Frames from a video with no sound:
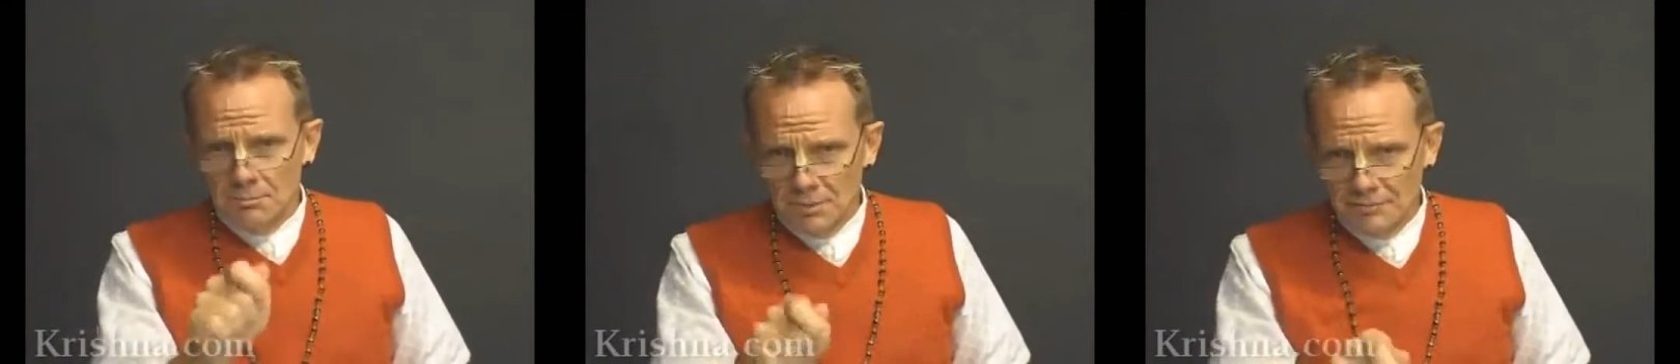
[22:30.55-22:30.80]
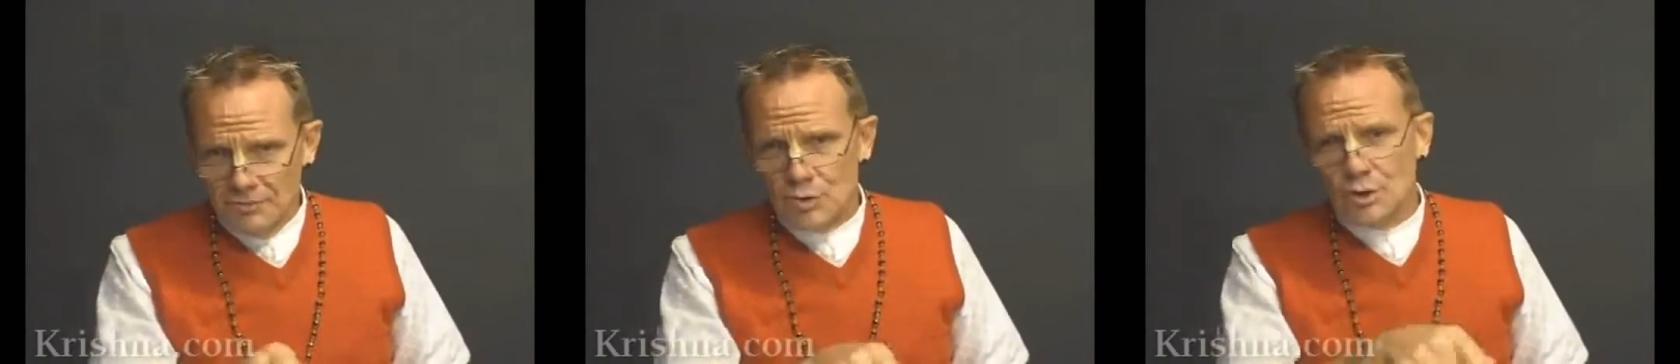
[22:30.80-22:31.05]

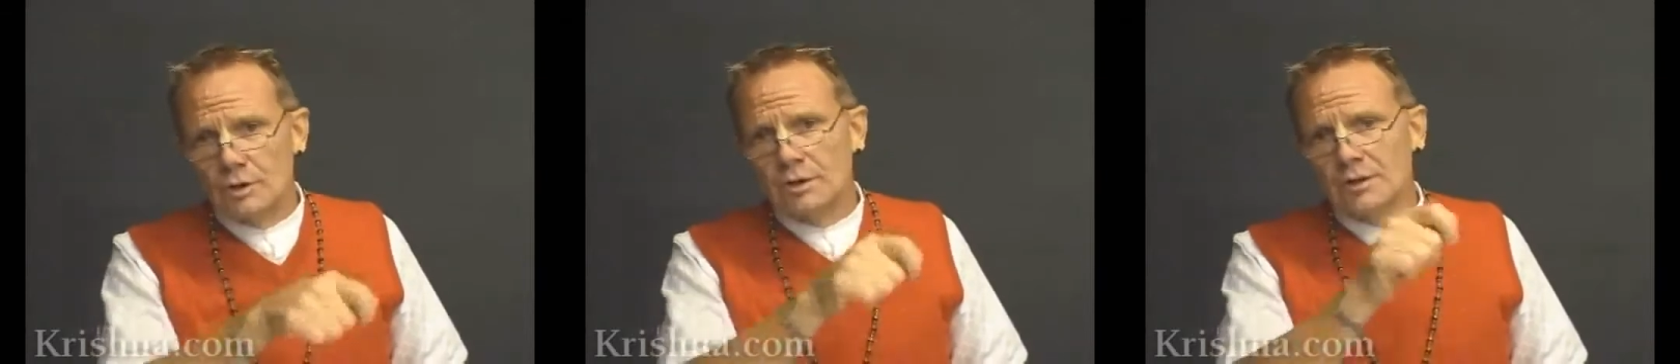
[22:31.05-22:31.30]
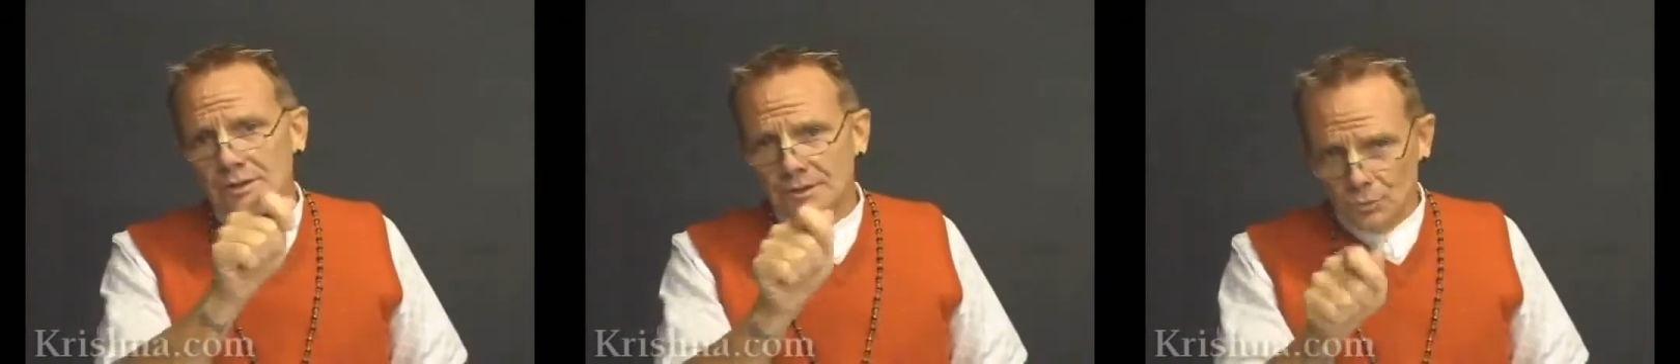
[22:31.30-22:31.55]

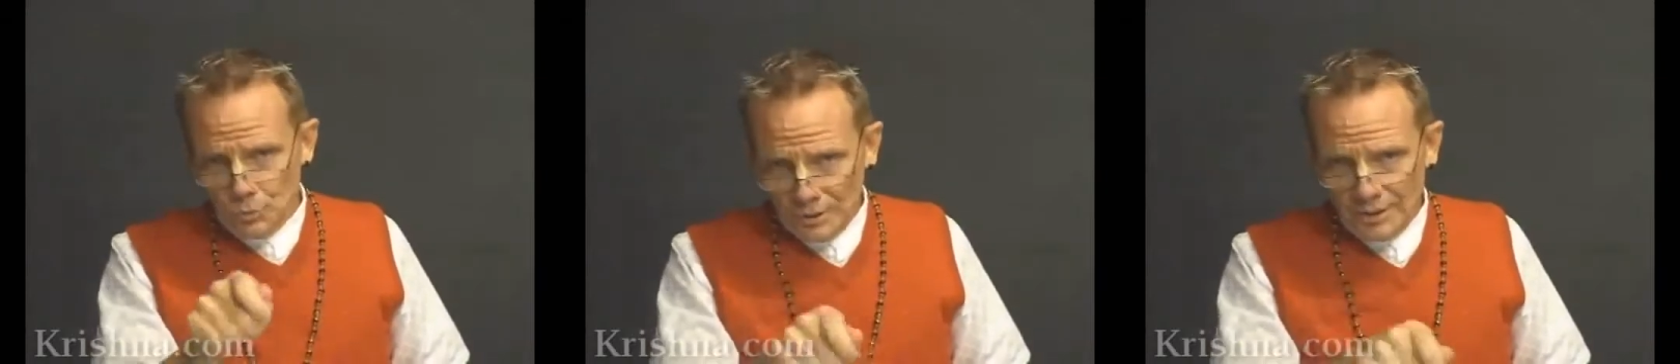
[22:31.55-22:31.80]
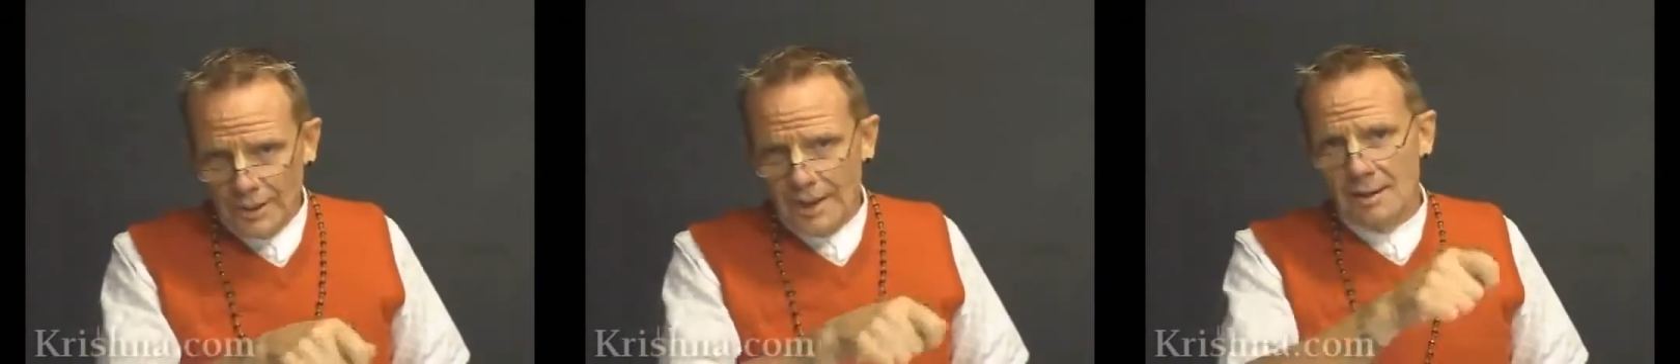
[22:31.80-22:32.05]
Madhvacharya lit
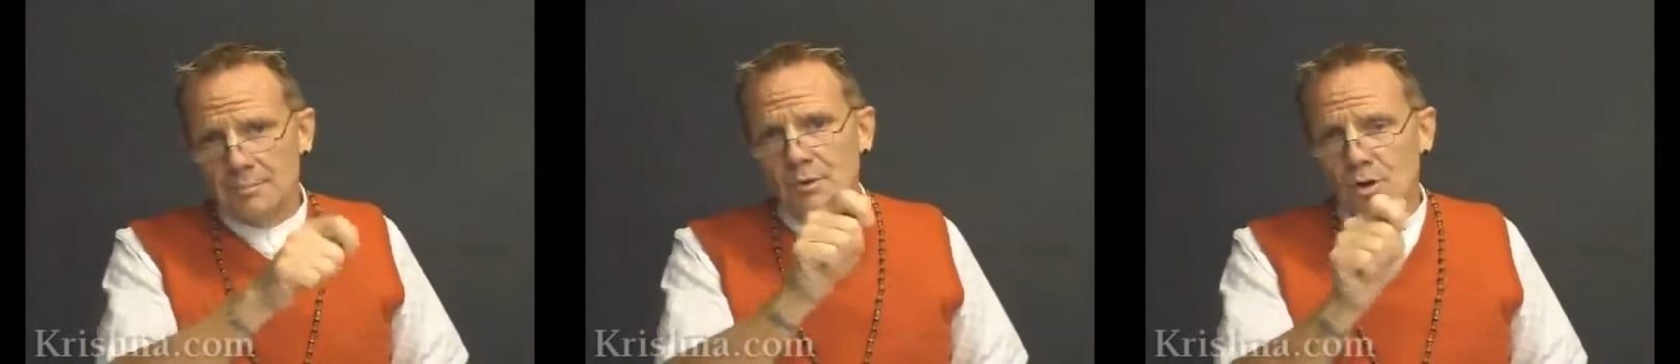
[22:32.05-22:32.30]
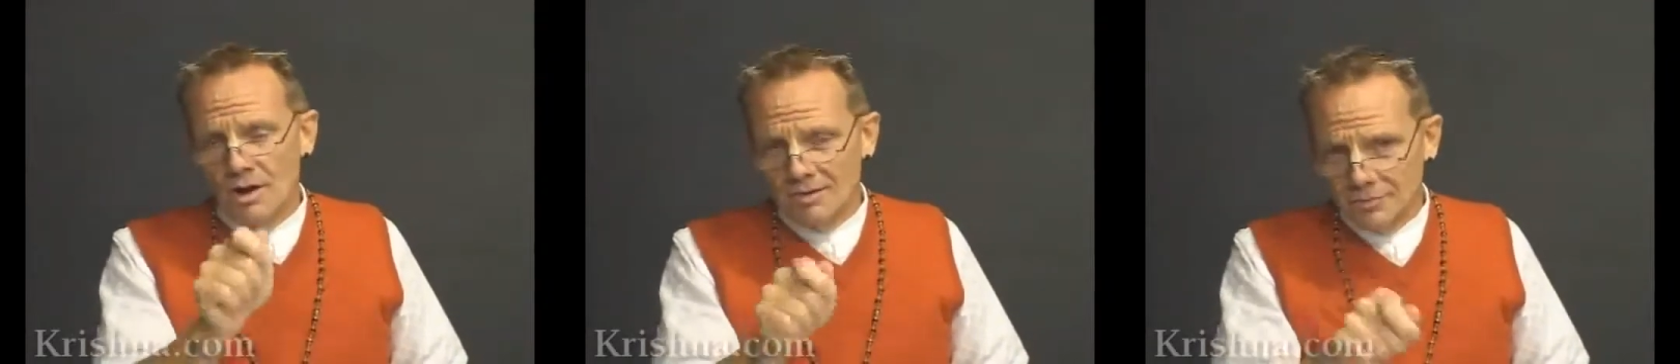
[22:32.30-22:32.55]
one lamp
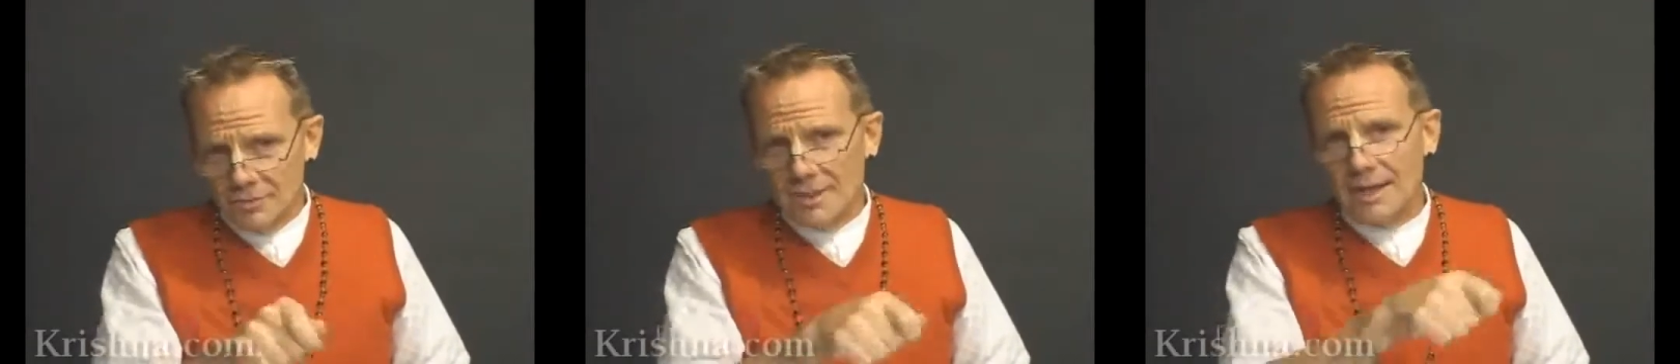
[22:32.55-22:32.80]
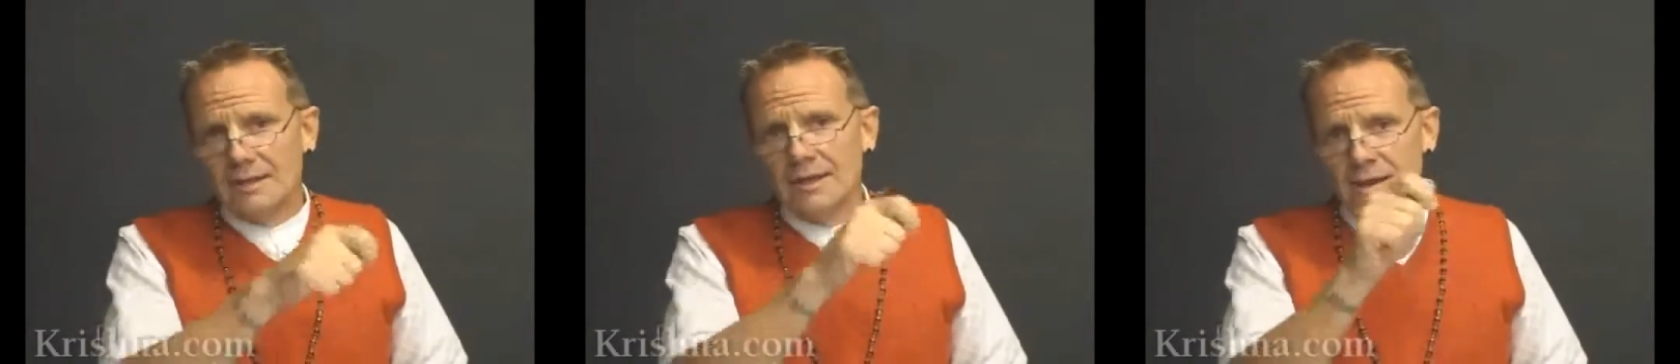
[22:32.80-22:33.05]
and offered
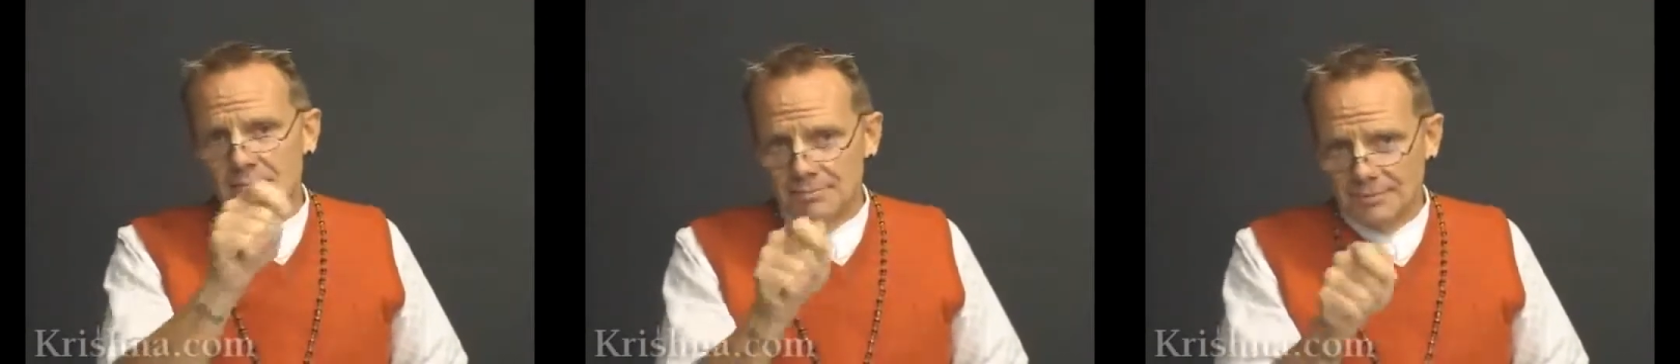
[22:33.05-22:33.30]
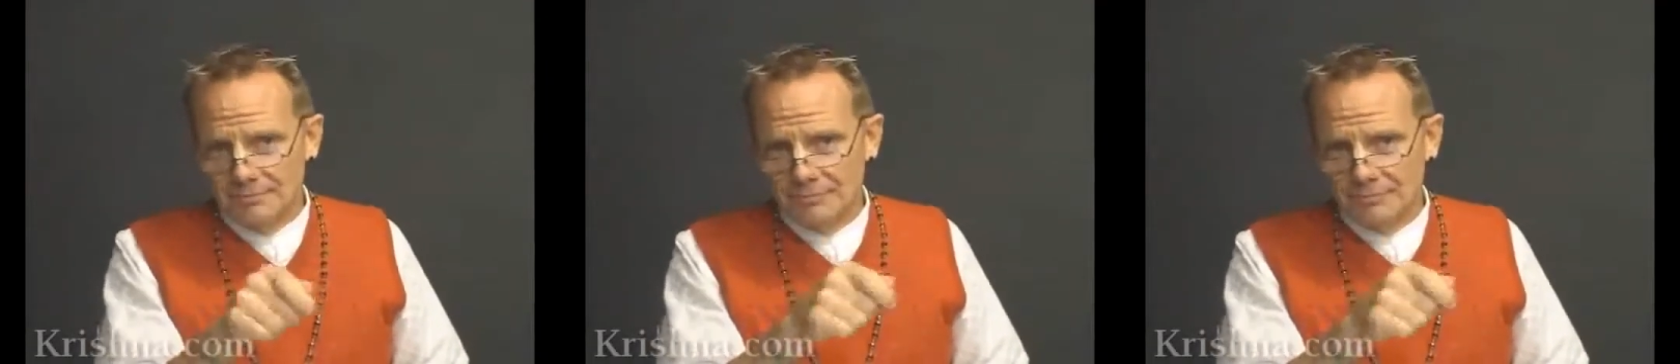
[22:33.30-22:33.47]
that lamp.